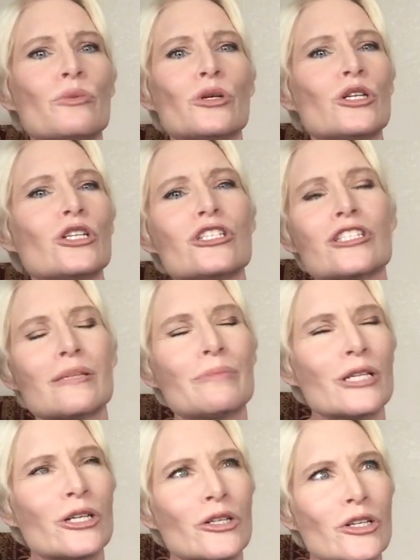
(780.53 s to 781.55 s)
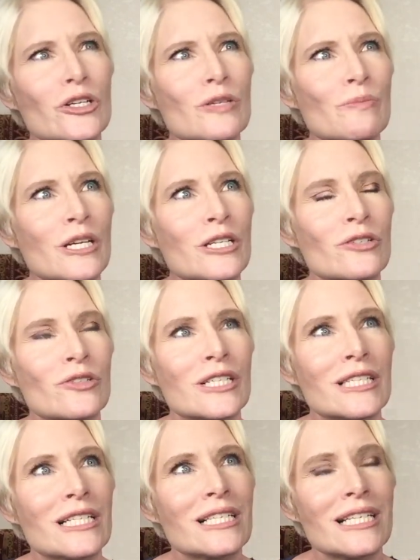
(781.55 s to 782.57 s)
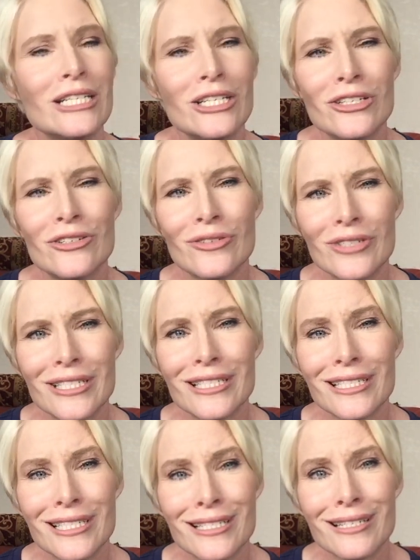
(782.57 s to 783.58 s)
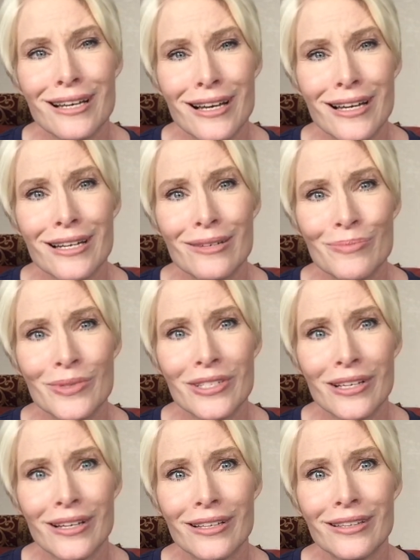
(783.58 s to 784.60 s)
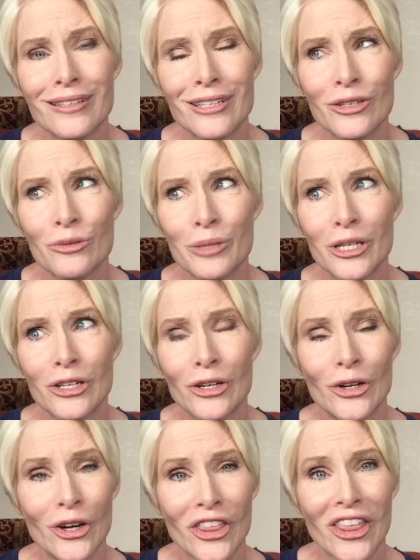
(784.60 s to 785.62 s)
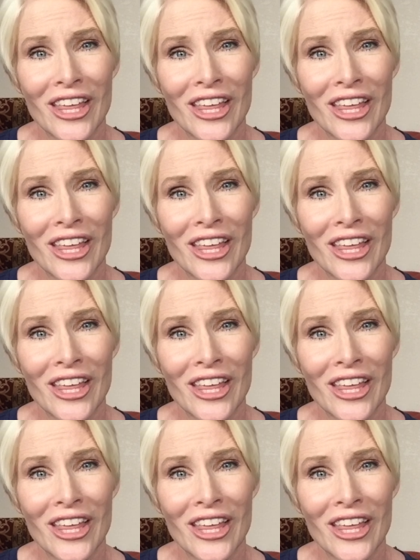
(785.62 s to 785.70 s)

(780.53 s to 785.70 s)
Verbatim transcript: words, some encouragement during these interesting times on human earth.